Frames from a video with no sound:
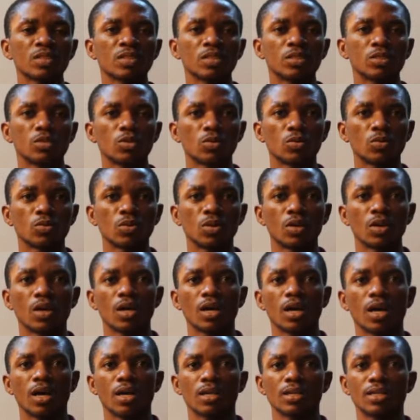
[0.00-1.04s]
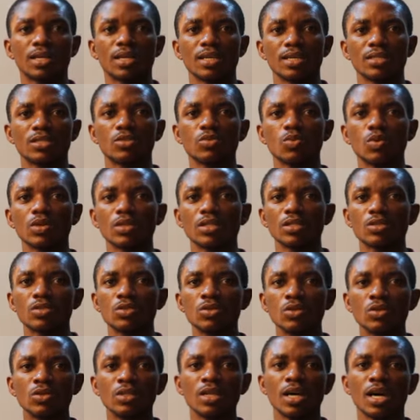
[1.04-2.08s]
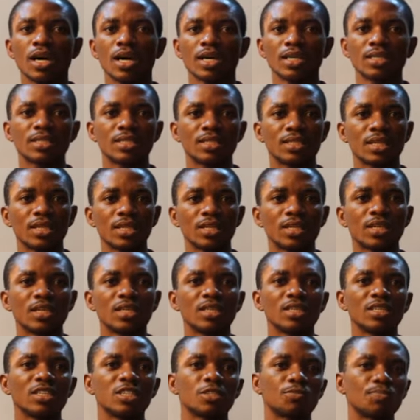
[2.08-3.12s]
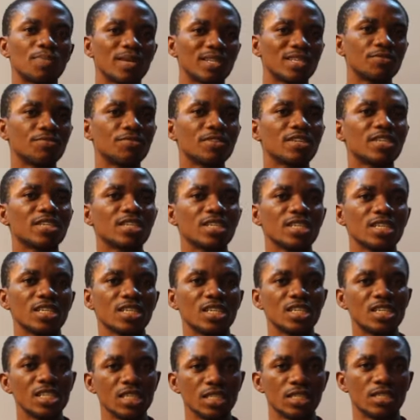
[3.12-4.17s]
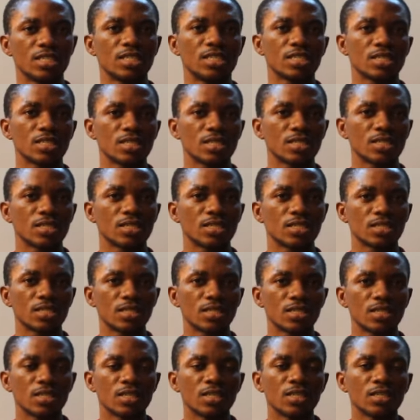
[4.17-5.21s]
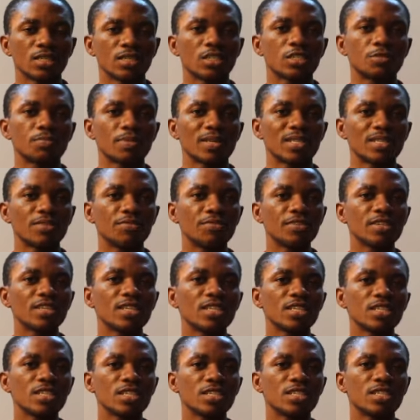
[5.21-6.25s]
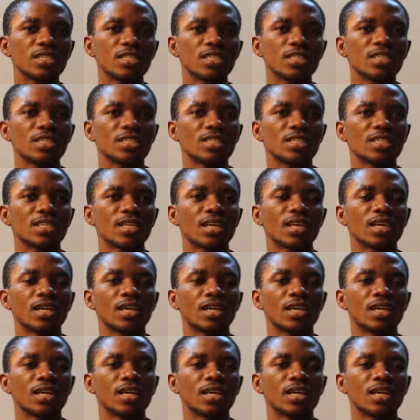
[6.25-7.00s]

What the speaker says: So, there is what is known as the specific heat. The specific heat is